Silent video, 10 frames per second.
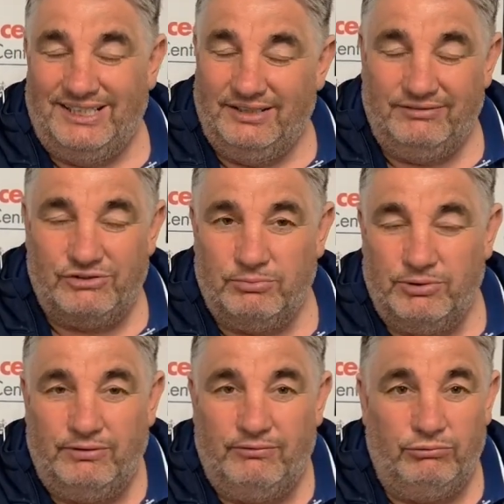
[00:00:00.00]
And some of
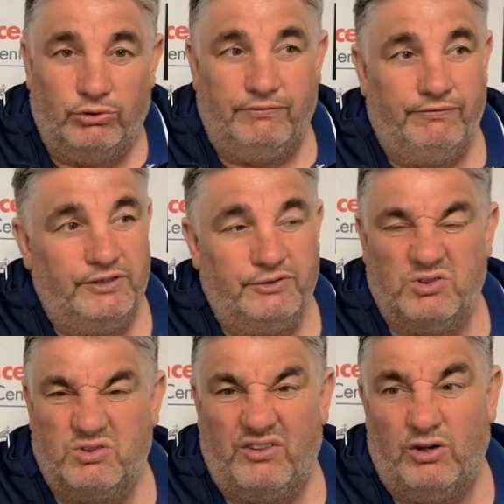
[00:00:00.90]
the ruck
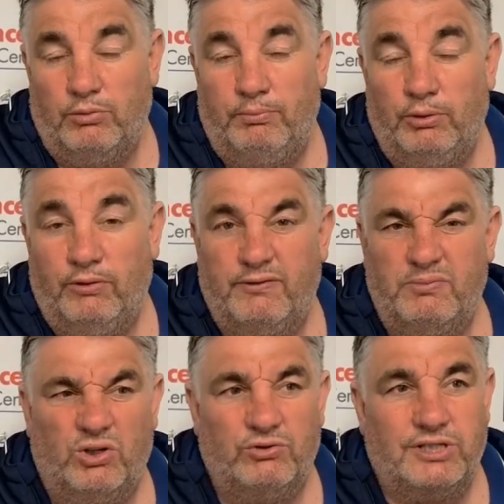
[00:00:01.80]
infringements I thought were poor for
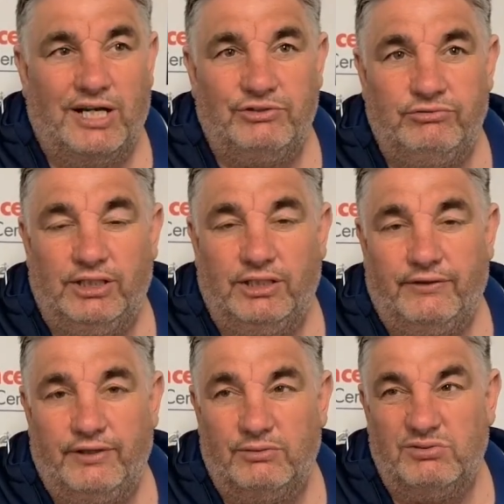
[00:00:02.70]
both sides really. I
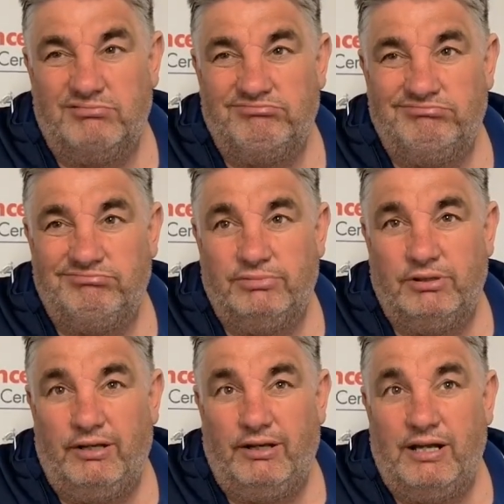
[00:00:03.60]
think there was
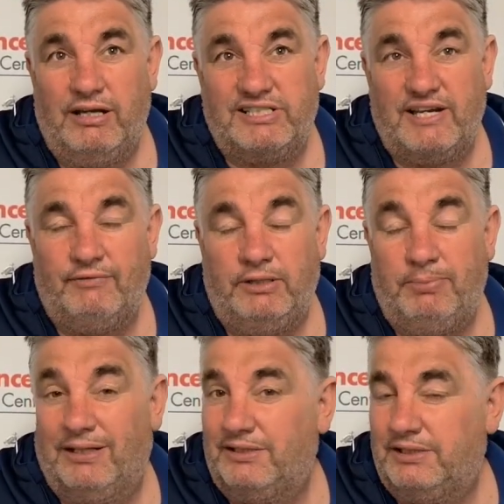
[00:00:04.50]
17
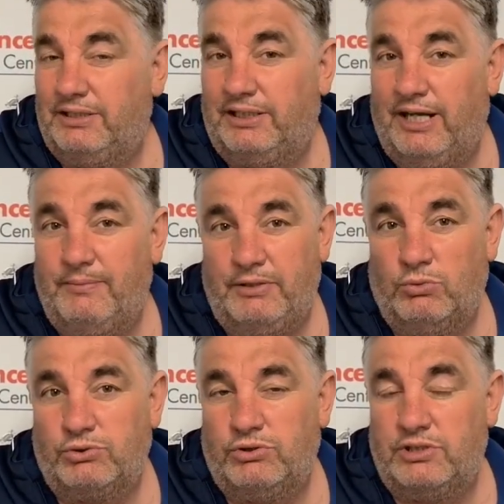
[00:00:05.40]
penalties in the game and it
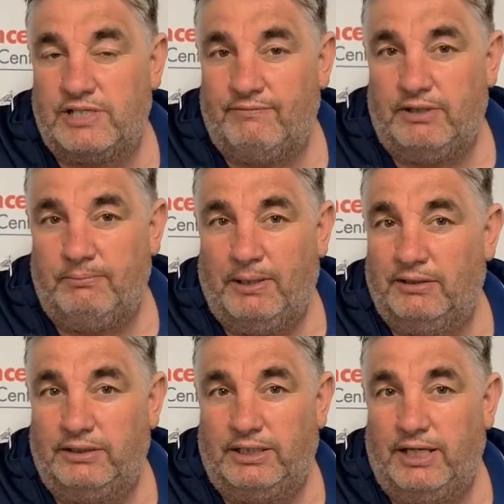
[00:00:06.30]
wasn't a 17
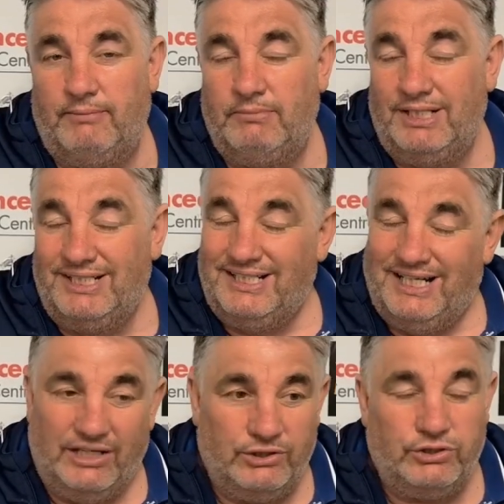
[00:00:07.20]
penalty game.
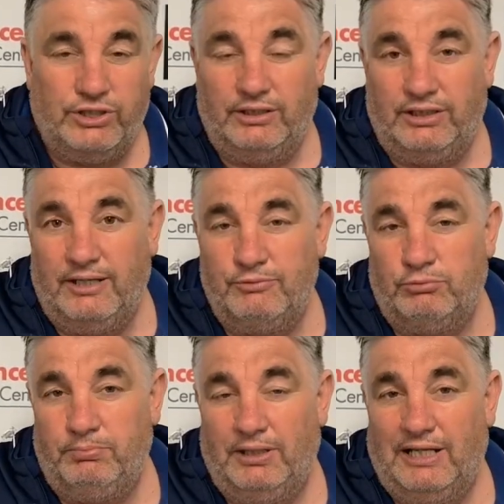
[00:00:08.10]
And I just think the game
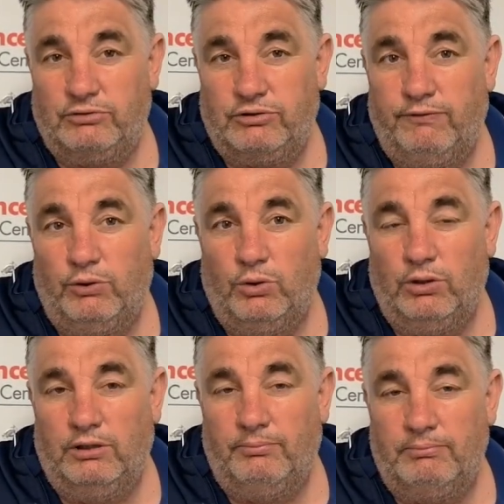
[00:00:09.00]
should be allowed to flow a
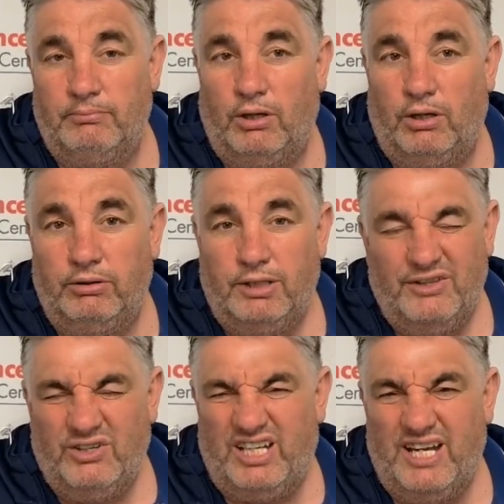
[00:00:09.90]
little bit more.
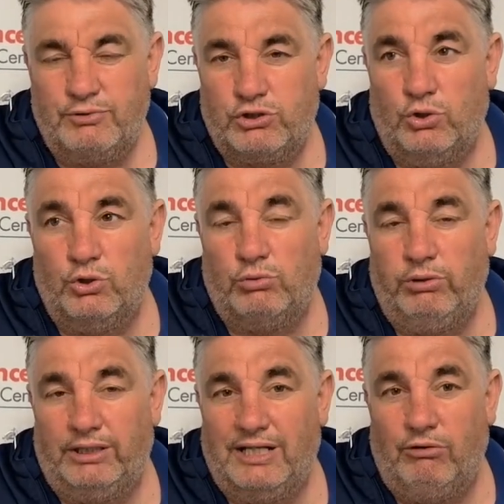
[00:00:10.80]
The game's so
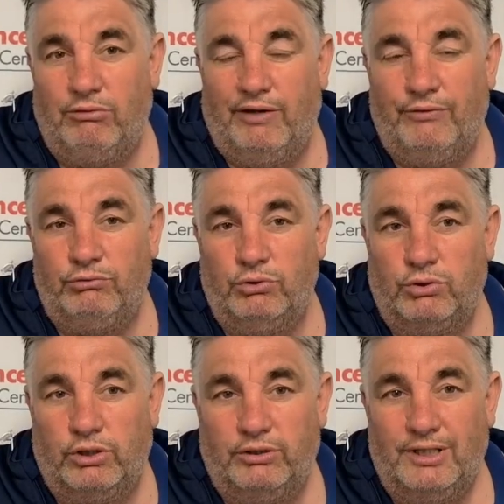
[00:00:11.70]
quick now around the
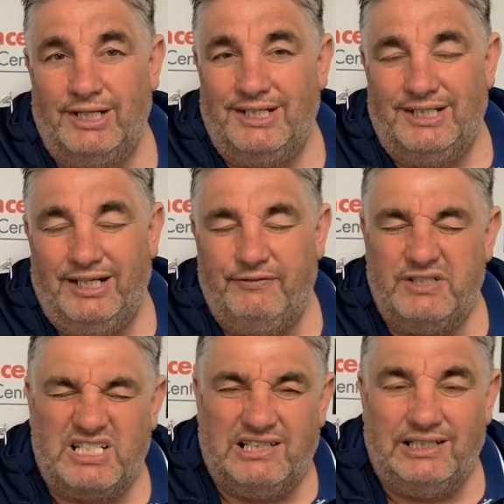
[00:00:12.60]
ruck, and if
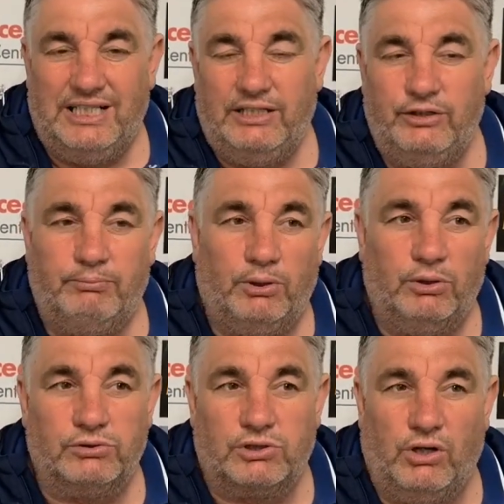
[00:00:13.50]
it's clean and the
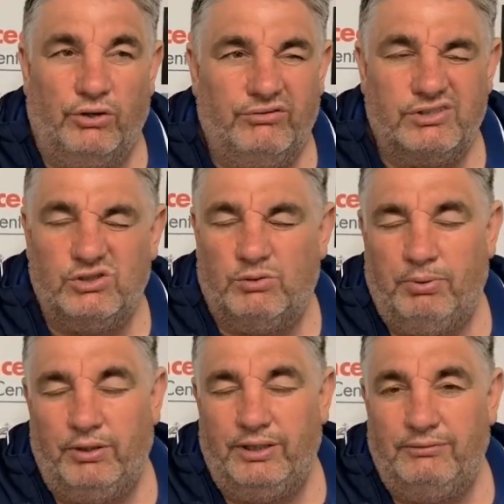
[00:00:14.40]
ball's gone, there's no
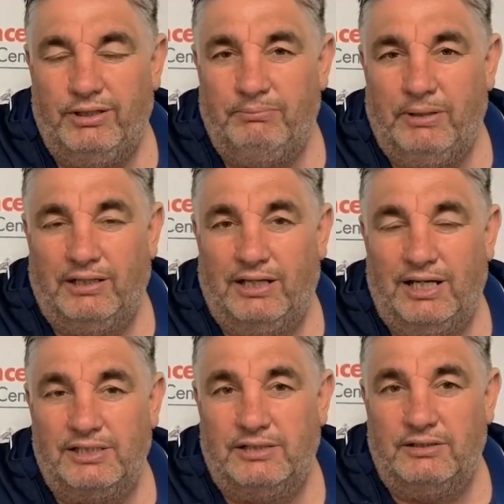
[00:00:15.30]
point in
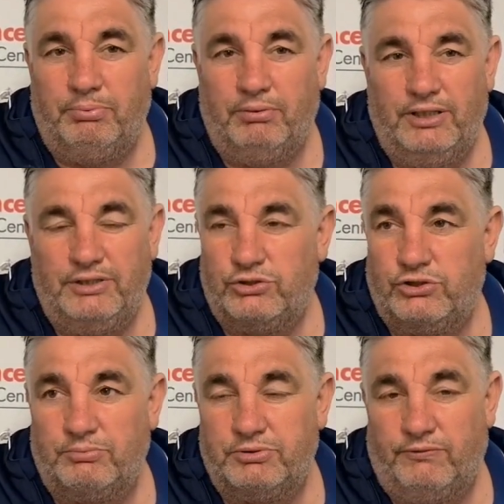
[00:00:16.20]
penalising the play. It just
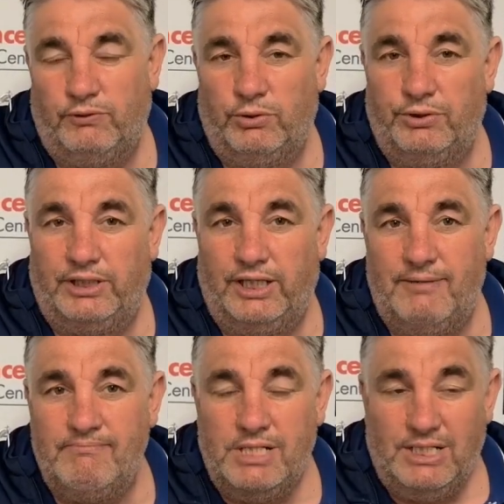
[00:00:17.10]
stops the flow of the
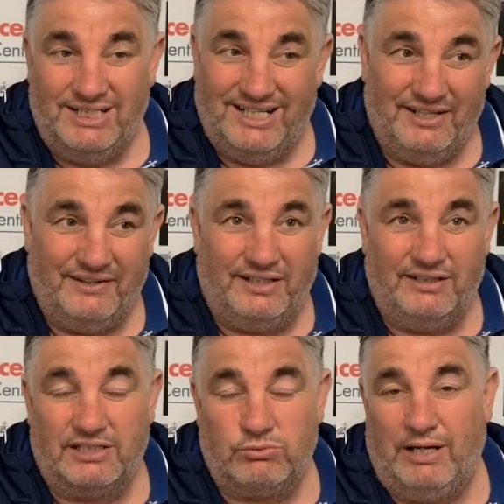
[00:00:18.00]
game. And I think
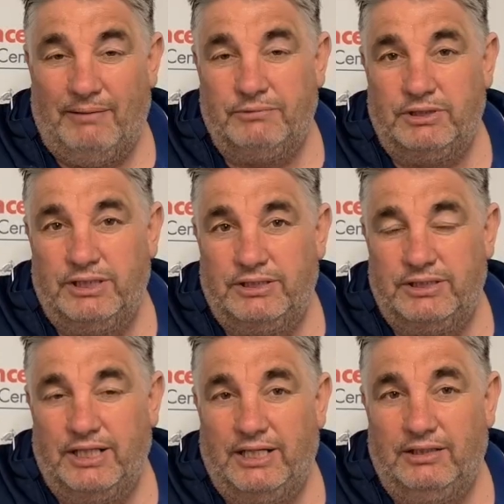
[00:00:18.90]
that's what happened
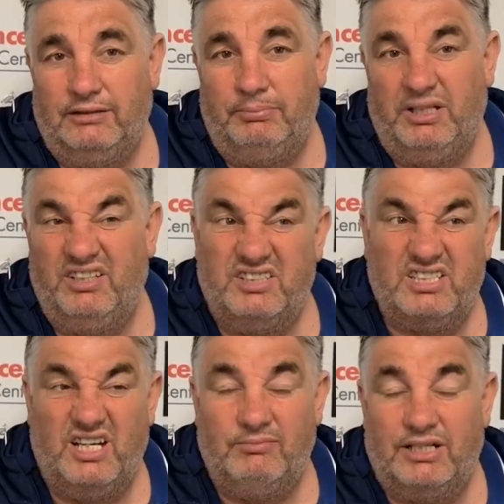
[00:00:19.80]
today a little bit, and the
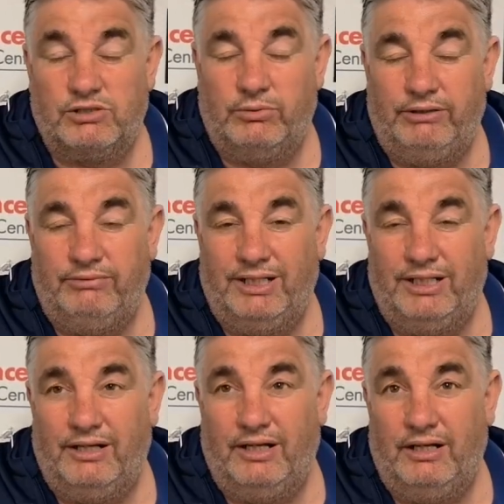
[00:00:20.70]
same last week really
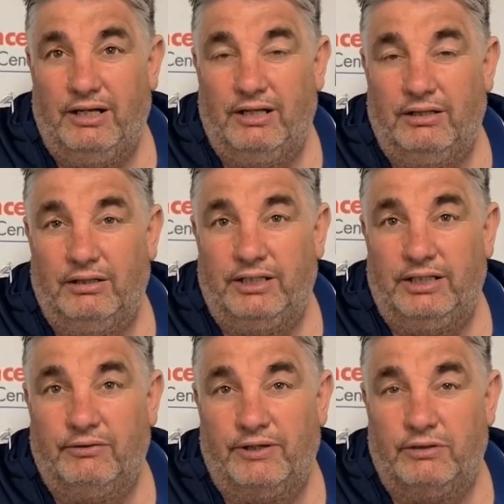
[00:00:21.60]
at
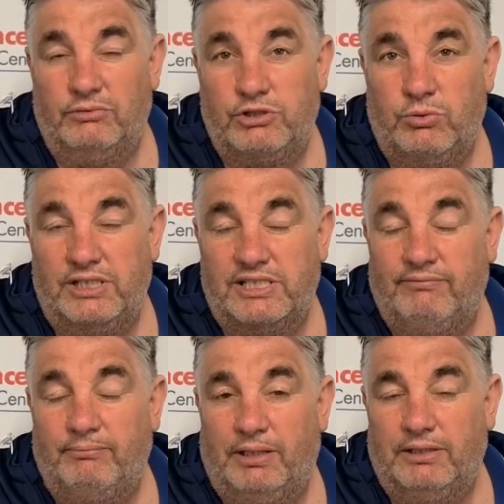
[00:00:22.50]
Lee. I think there was
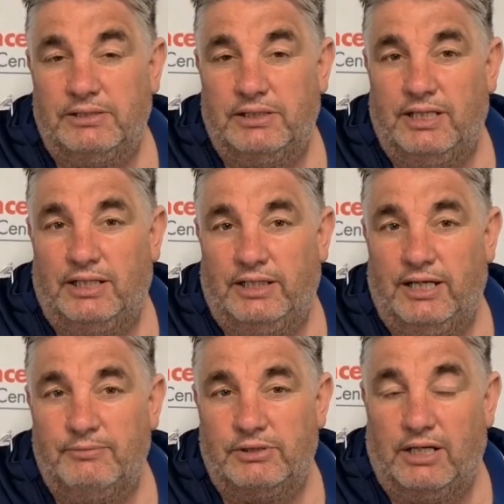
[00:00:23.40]
27 penalties in that
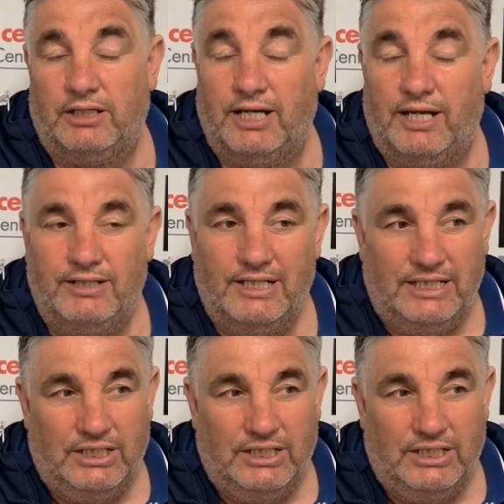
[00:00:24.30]
game again.